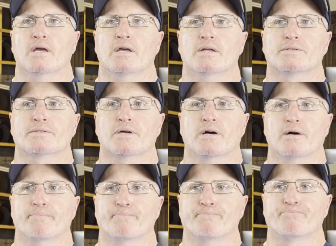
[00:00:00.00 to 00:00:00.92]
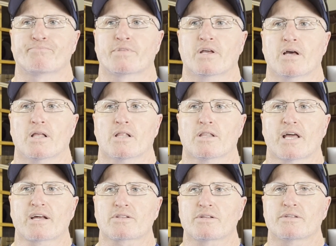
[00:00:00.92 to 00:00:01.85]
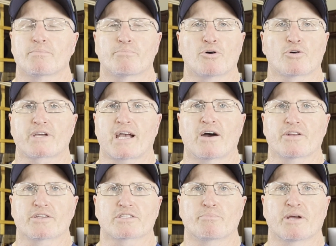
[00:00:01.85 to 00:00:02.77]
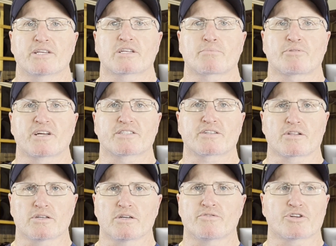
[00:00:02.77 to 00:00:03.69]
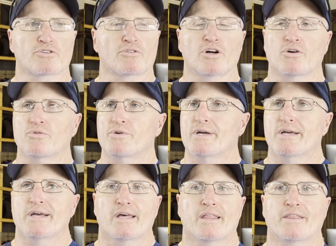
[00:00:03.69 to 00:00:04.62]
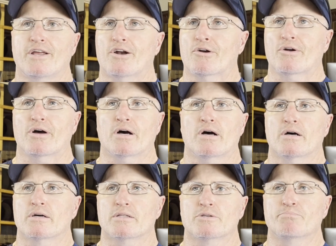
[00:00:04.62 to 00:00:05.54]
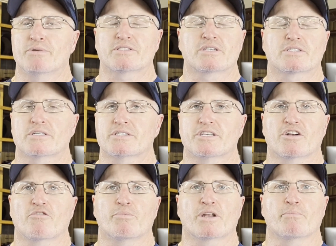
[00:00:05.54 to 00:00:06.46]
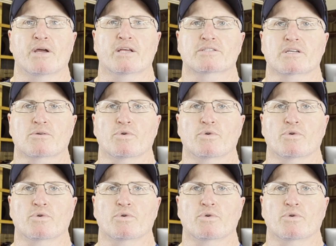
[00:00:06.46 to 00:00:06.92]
It's Lakeland and Polk County is an amazing place to live and grow. Yeah. The businesses here have been amazing.